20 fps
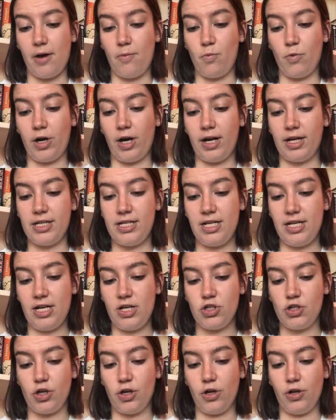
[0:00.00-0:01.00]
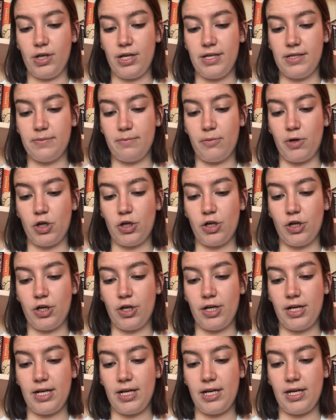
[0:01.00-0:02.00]
where a teenage girl is
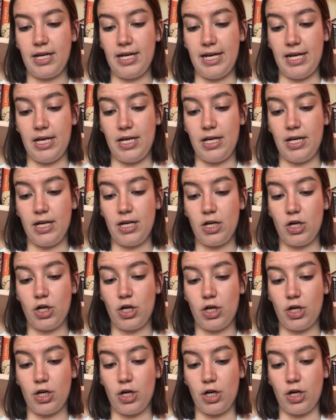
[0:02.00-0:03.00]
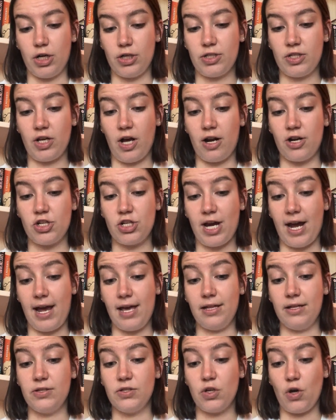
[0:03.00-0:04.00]
murdered in her Scottish
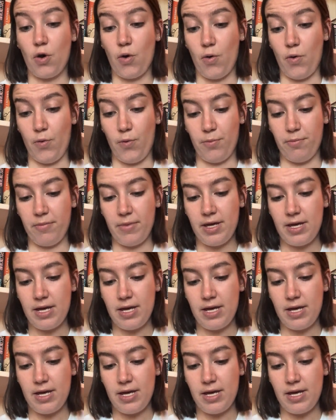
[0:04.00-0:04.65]
Highlands home.